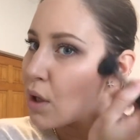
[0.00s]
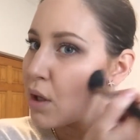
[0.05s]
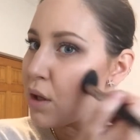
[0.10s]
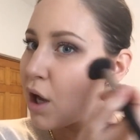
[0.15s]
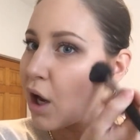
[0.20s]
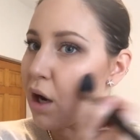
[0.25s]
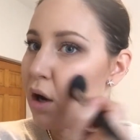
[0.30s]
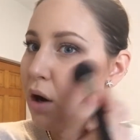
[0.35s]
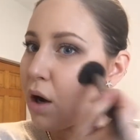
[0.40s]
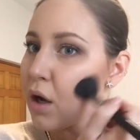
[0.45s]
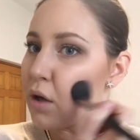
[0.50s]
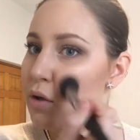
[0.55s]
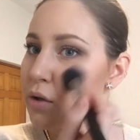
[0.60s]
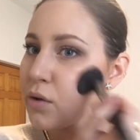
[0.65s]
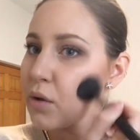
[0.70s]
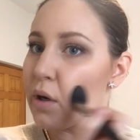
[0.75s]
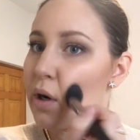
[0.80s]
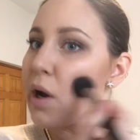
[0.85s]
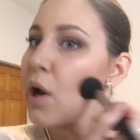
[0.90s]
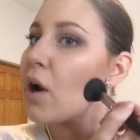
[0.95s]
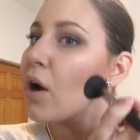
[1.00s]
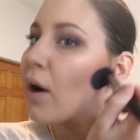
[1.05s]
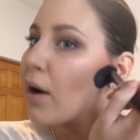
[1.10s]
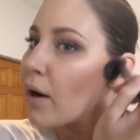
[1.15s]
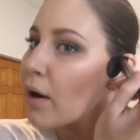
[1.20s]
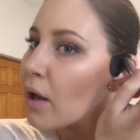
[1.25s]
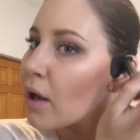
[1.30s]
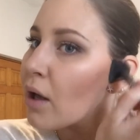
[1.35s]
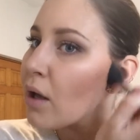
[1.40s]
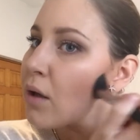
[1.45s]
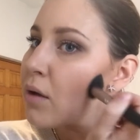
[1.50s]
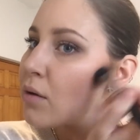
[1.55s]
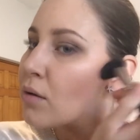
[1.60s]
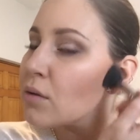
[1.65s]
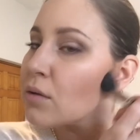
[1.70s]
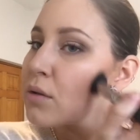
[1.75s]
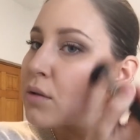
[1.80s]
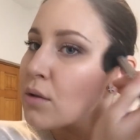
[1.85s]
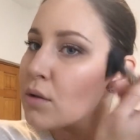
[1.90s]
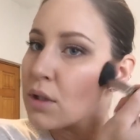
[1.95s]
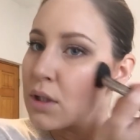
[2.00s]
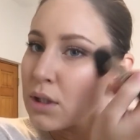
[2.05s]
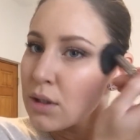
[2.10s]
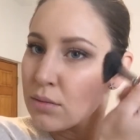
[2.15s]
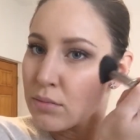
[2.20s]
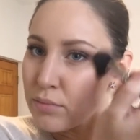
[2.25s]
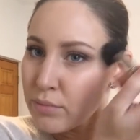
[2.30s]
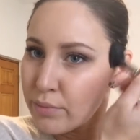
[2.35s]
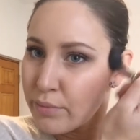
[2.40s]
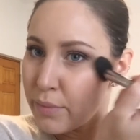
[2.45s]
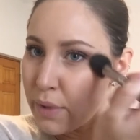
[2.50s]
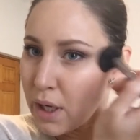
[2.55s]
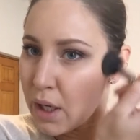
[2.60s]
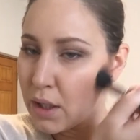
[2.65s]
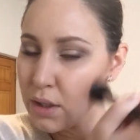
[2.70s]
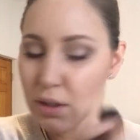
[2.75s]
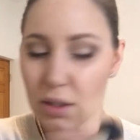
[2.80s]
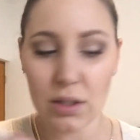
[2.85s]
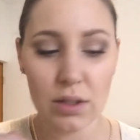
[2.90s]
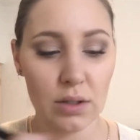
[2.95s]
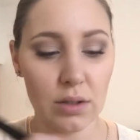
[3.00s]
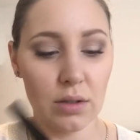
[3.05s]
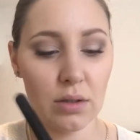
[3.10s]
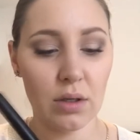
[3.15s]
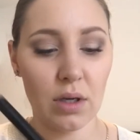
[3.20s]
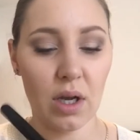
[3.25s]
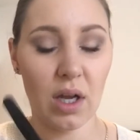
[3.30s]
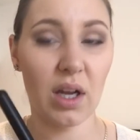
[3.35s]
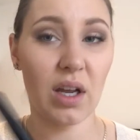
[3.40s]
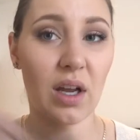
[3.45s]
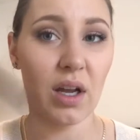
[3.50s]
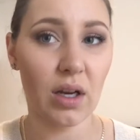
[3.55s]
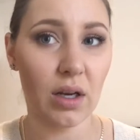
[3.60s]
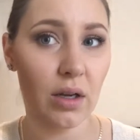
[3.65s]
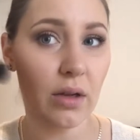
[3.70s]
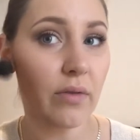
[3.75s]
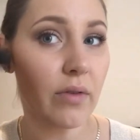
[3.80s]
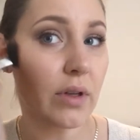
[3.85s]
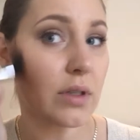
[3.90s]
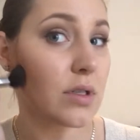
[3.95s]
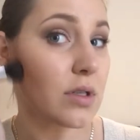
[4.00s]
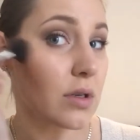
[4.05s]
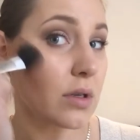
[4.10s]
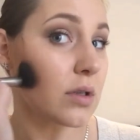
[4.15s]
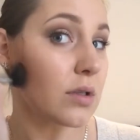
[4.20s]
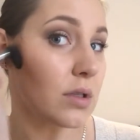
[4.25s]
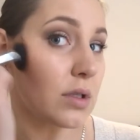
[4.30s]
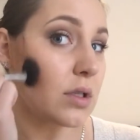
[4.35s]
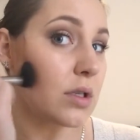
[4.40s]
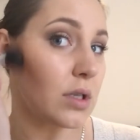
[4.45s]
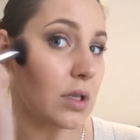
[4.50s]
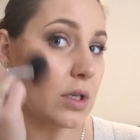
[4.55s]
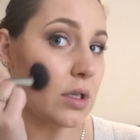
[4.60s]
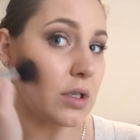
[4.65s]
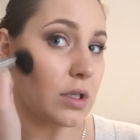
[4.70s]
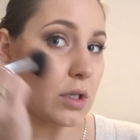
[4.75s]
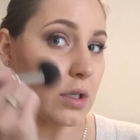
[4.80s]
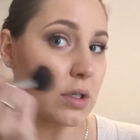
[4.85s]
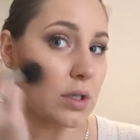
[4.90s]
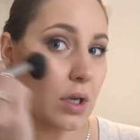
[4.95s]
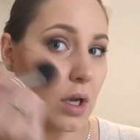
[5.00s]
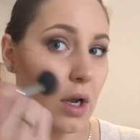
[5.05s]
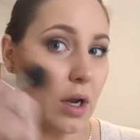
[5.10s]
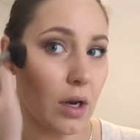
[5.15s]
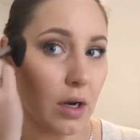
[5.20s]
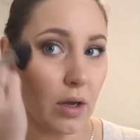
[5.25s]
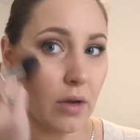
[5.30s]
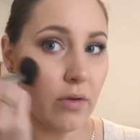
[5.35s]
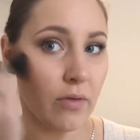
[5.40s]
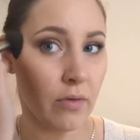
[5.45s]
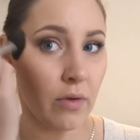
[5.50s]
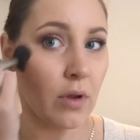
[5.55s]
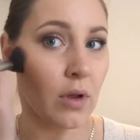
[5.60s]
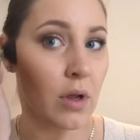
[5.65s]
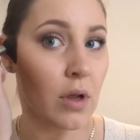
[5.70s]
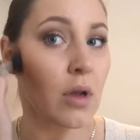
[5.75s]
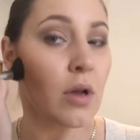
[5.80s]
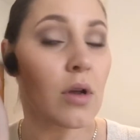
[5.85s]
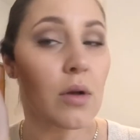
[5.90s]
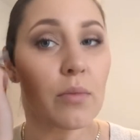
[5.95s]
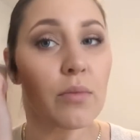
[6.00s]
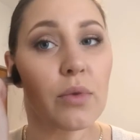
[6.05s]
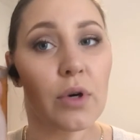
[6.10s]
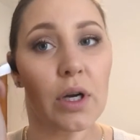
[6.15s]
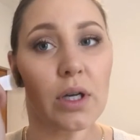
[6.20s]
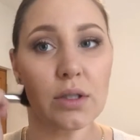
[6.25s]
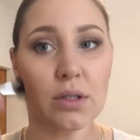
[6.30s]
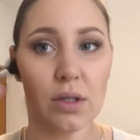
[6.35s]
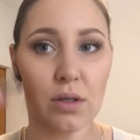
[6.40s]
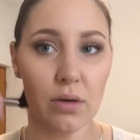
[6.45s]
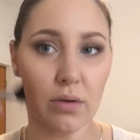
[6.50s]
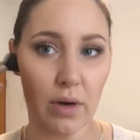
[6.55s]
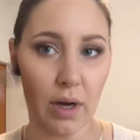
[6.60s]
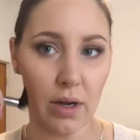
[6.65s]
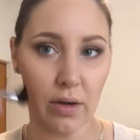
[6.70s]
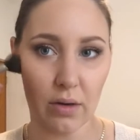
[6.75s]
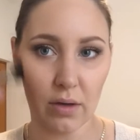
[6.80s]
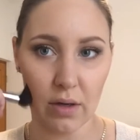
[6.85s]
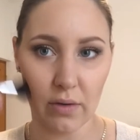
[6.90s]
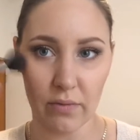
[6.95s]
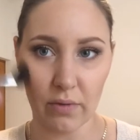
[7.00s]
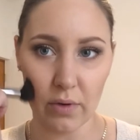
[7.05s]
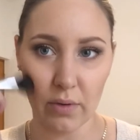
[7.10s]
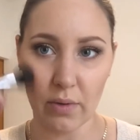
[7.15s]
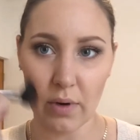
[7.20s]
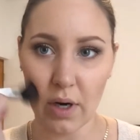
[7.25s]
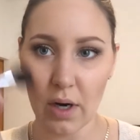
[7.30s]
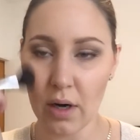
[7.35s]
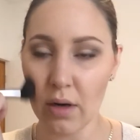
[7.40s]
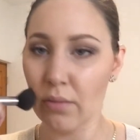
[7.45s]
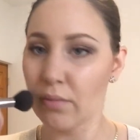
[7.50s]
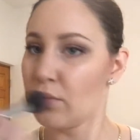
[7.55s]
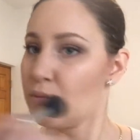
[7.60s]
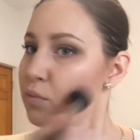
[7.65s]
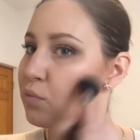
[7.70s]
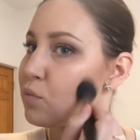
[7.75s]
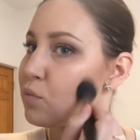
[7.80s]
in that contour area. But I kind of, as you can see, just kind of press it around everywhere.